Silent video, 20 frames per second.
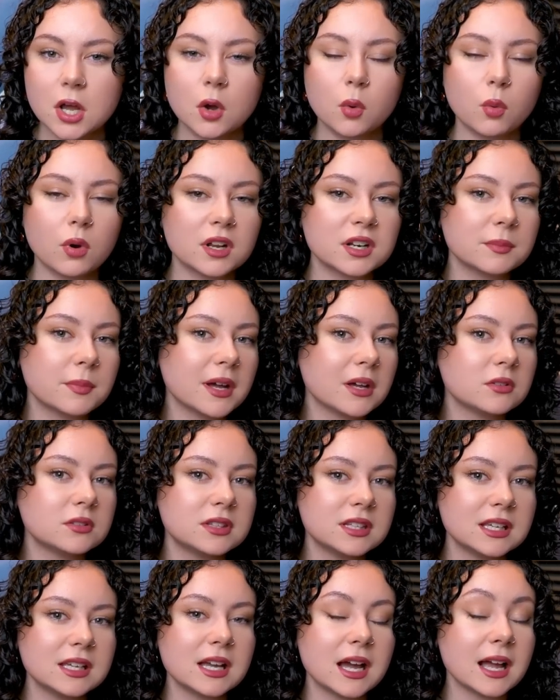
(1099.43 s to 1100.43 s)
what about
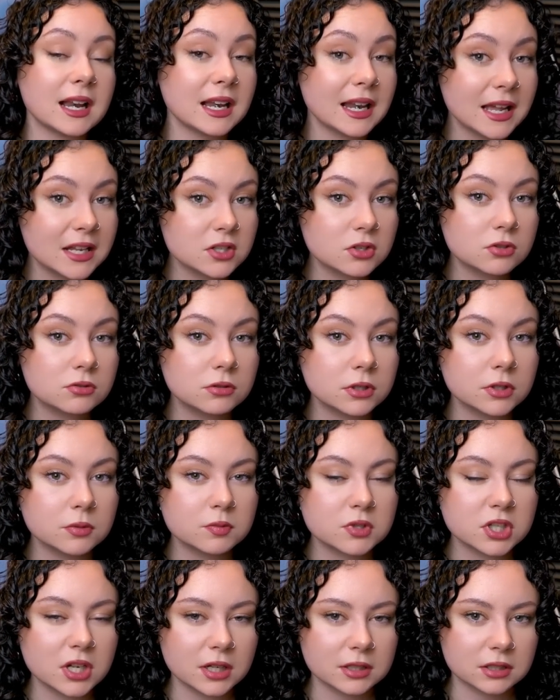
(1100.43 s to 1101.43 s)
the alleged group
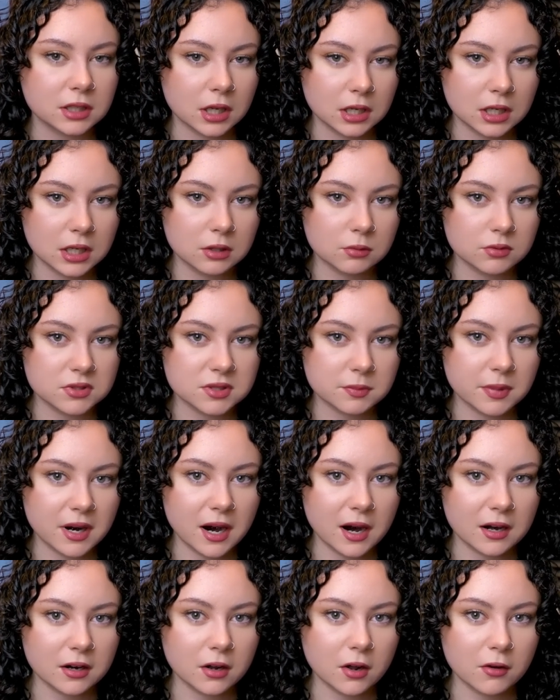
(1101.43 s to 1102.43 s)
chat that he was a
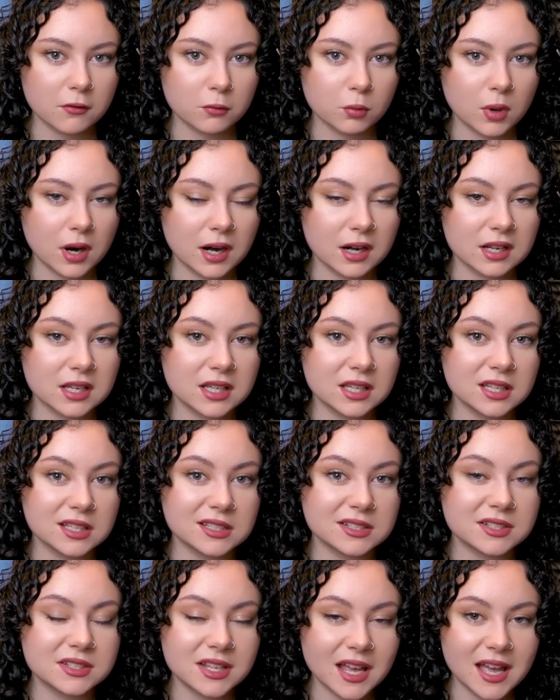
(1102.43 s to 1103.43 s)
part of where he
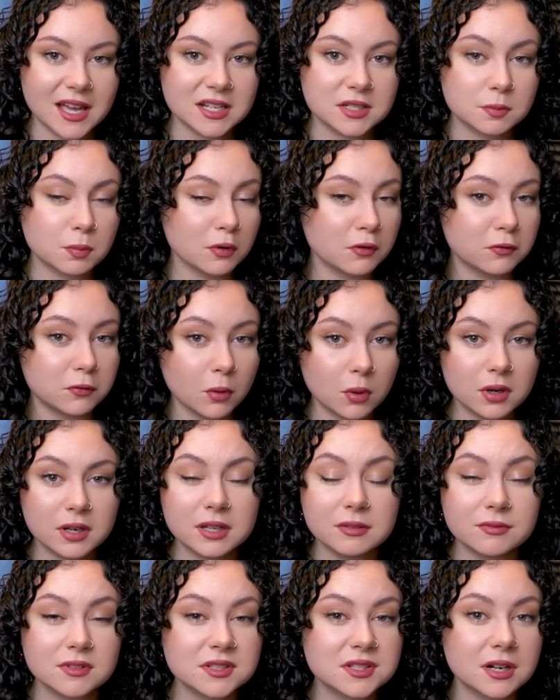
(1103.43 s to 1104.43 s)
said, before he
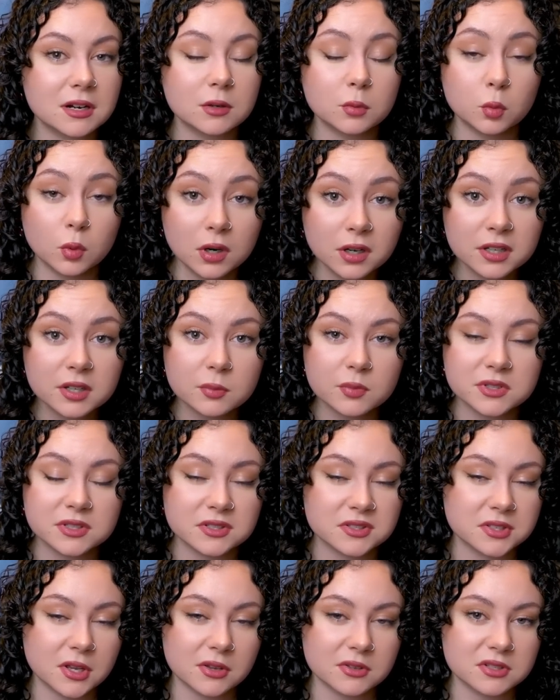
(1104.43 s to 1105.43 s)
even started working with
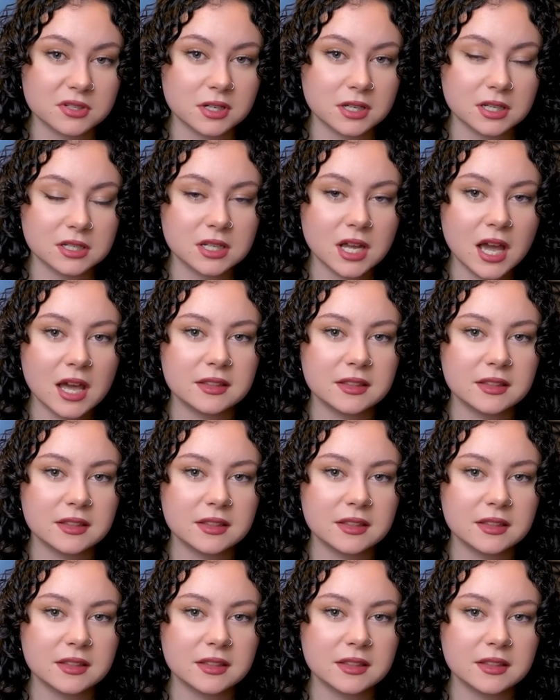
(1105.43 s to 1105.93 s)
DissociaDID,